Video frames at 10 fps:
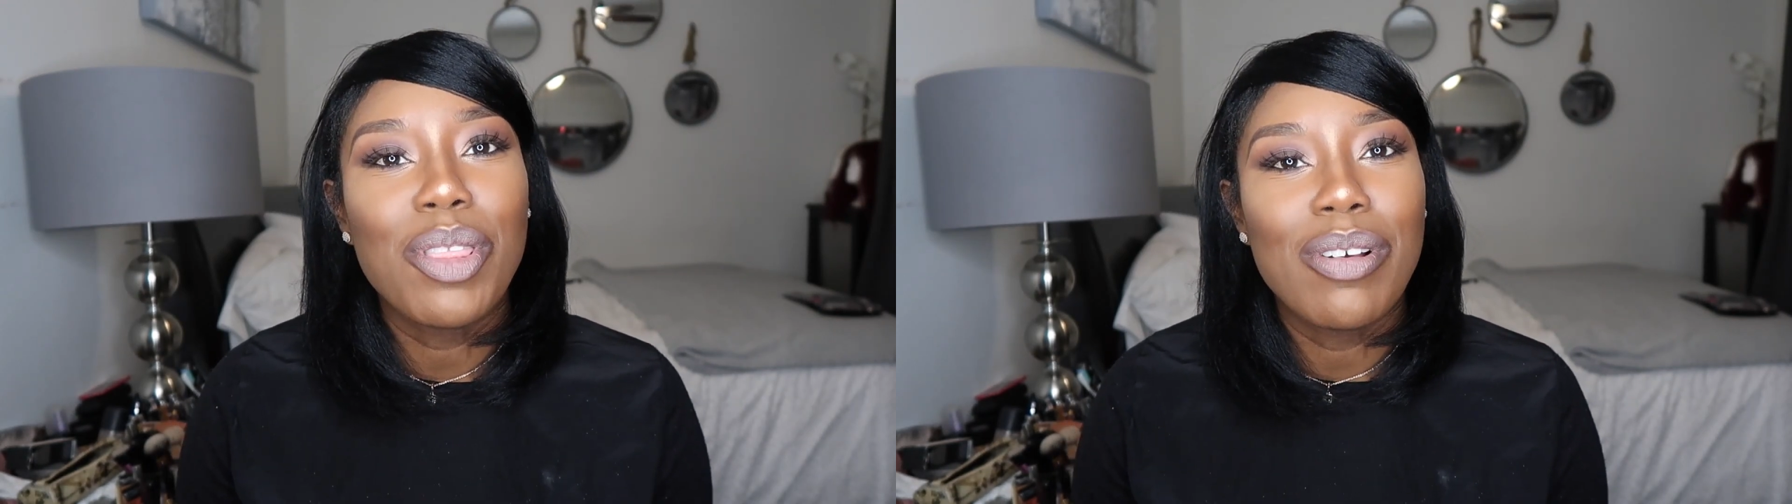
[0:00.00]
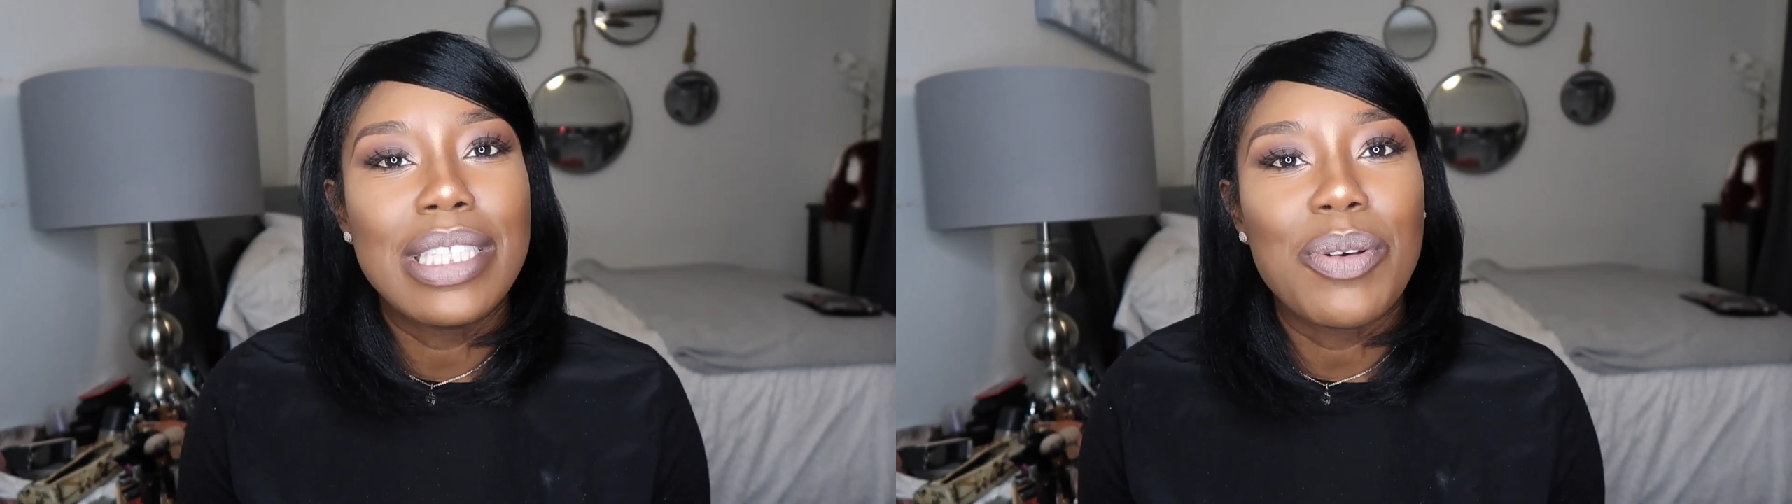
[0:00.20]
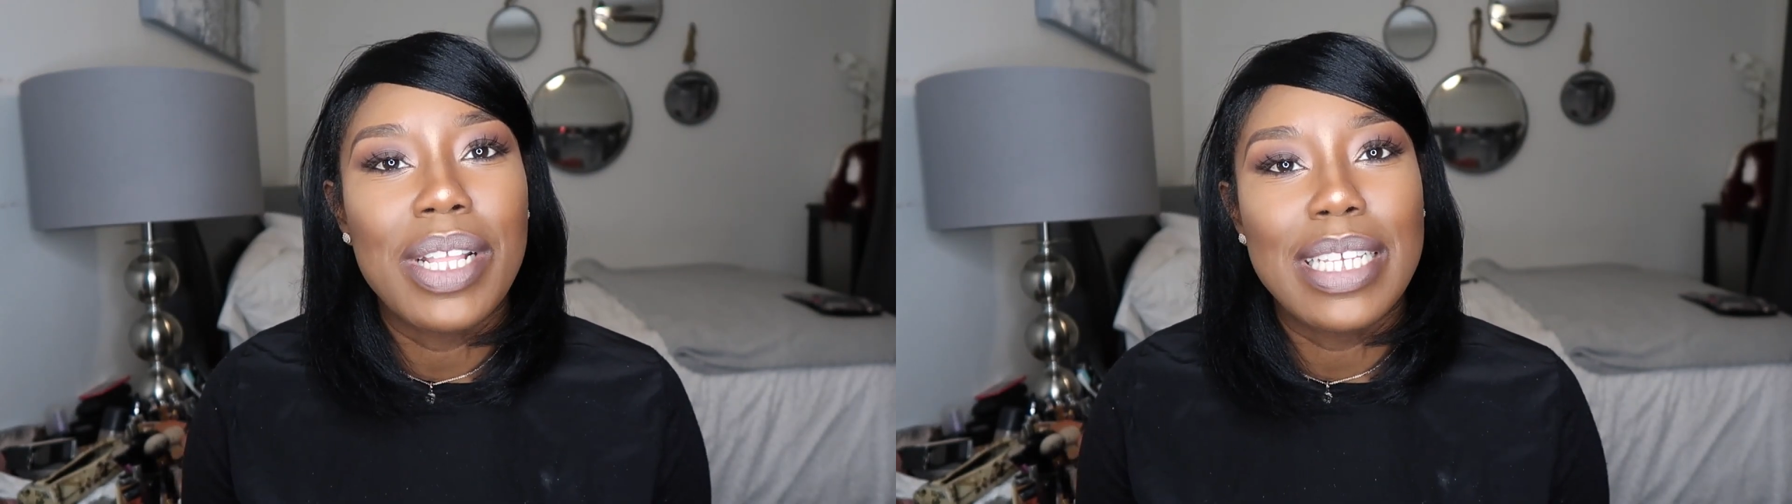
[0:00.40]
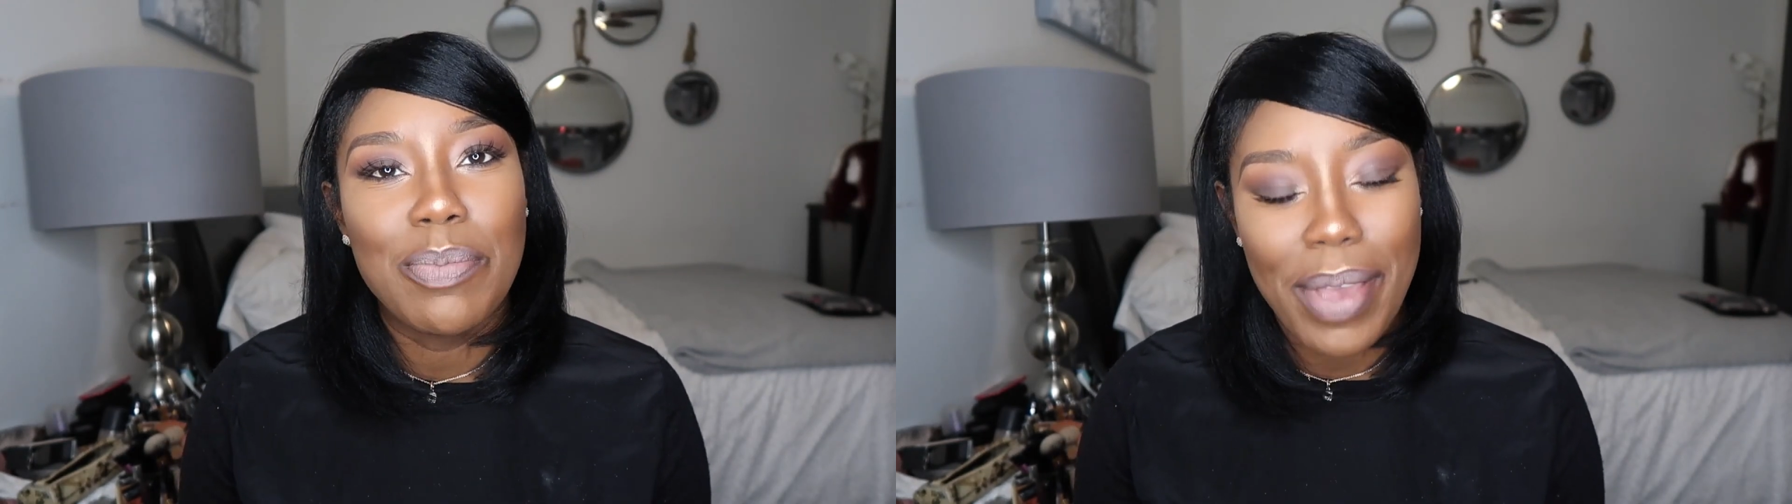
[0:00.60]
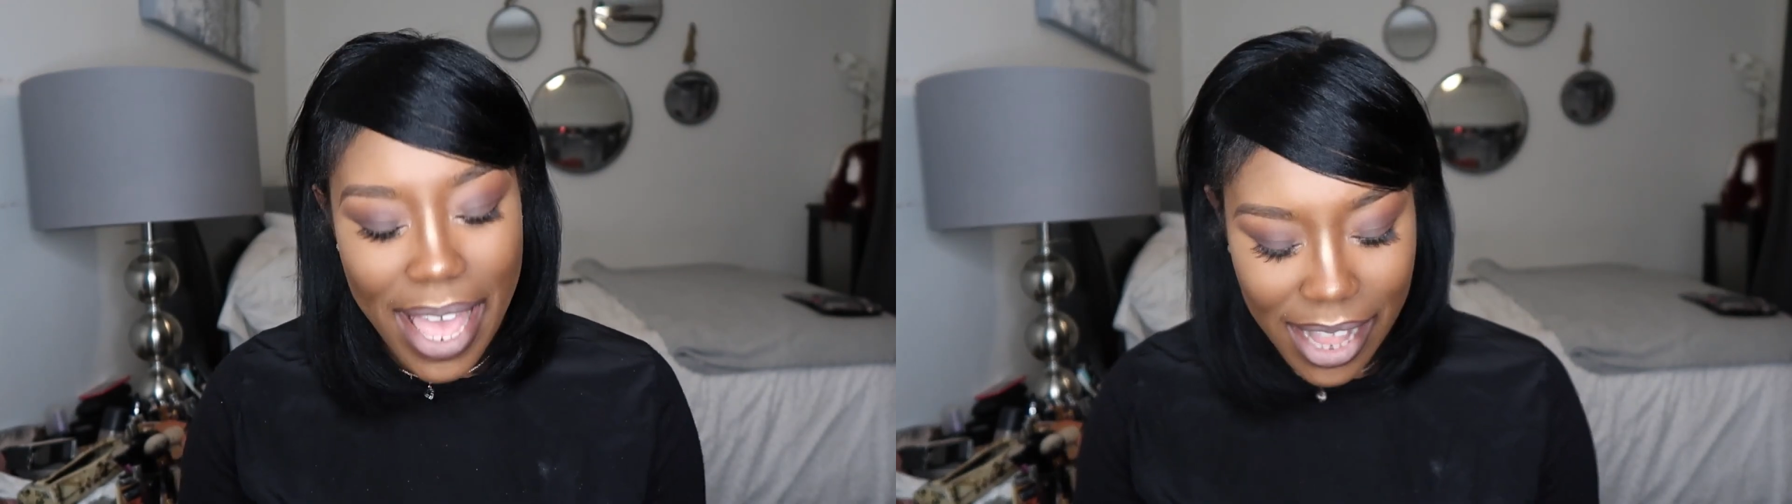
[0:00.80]
thoughts on
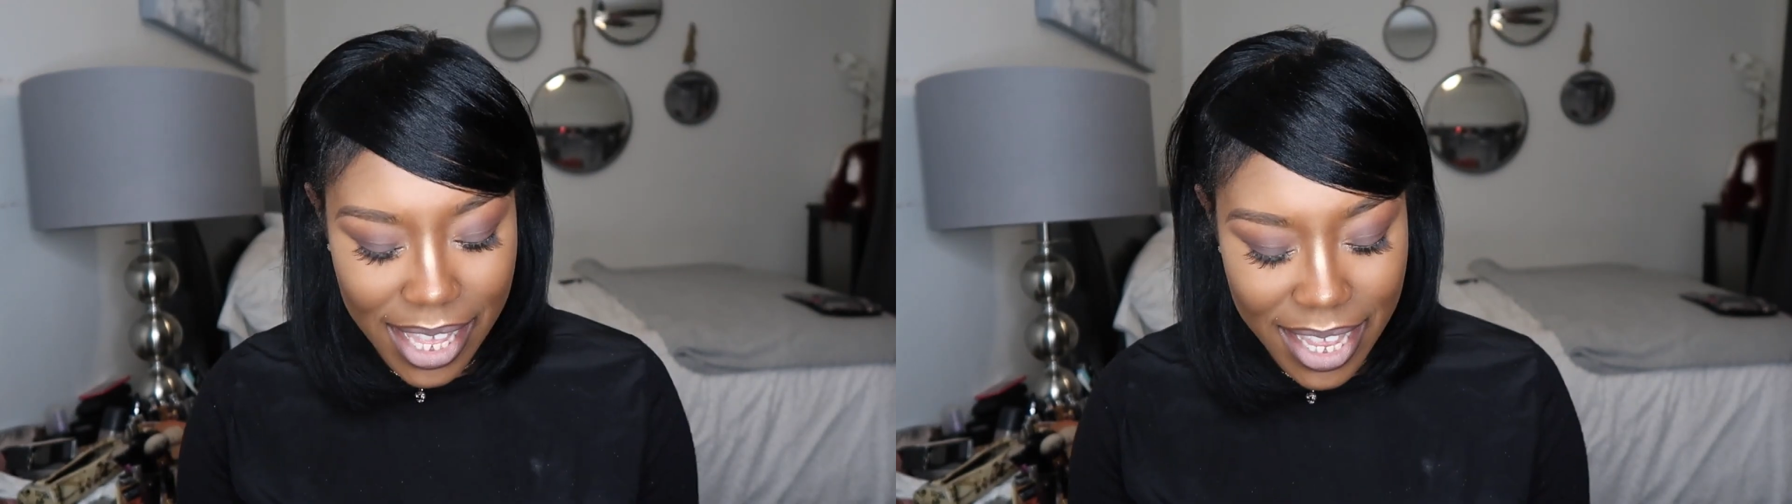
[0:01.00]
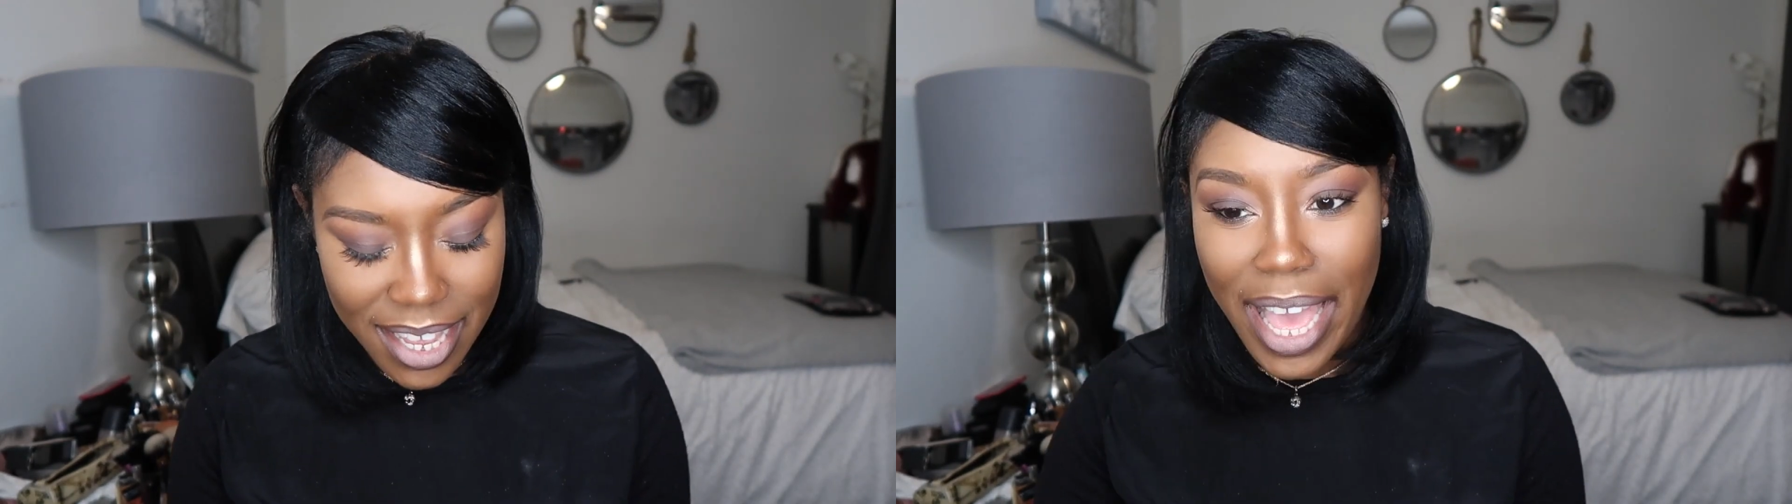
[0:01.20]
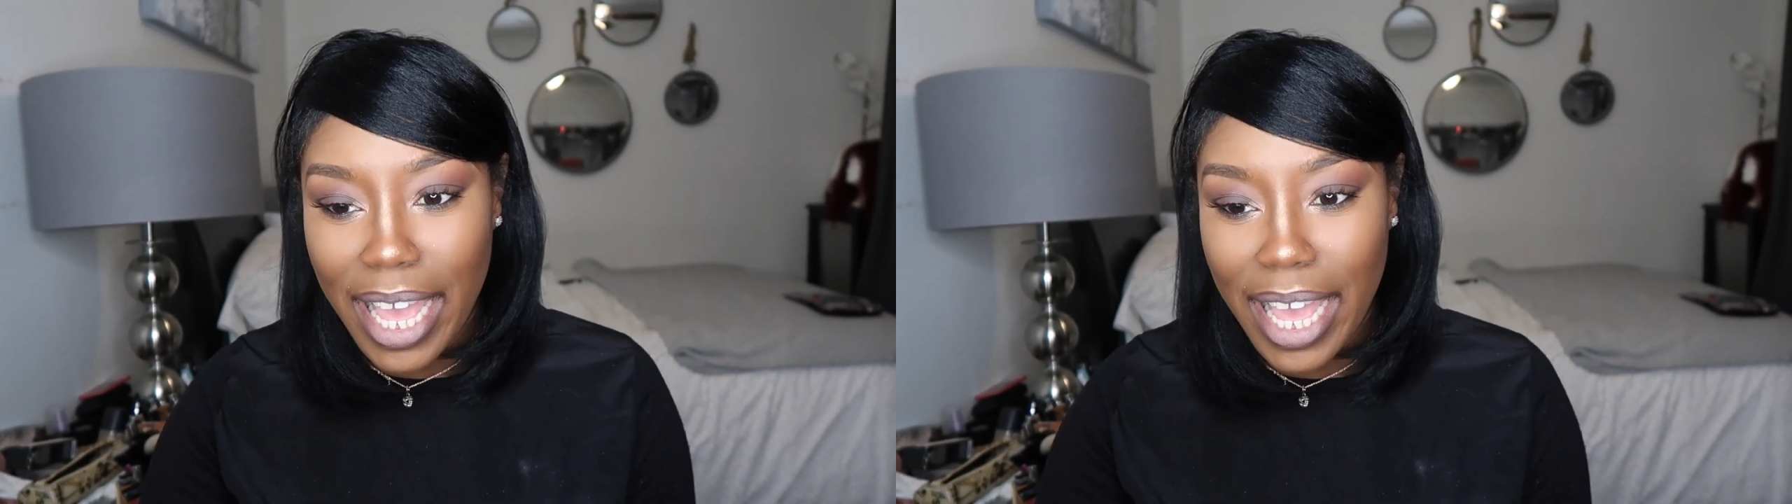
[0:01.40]
this palette.